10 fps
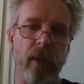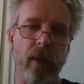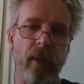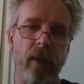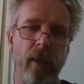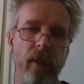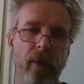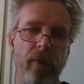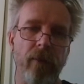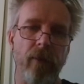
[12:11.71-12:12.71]
I
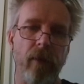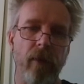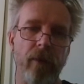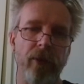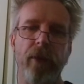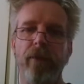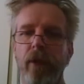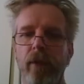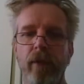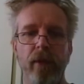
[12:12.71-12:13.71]
have
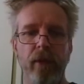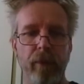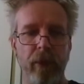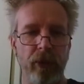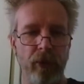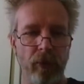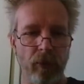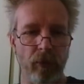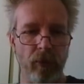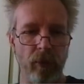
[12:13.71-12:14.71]
shifted this image
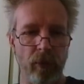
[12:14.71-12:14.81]
too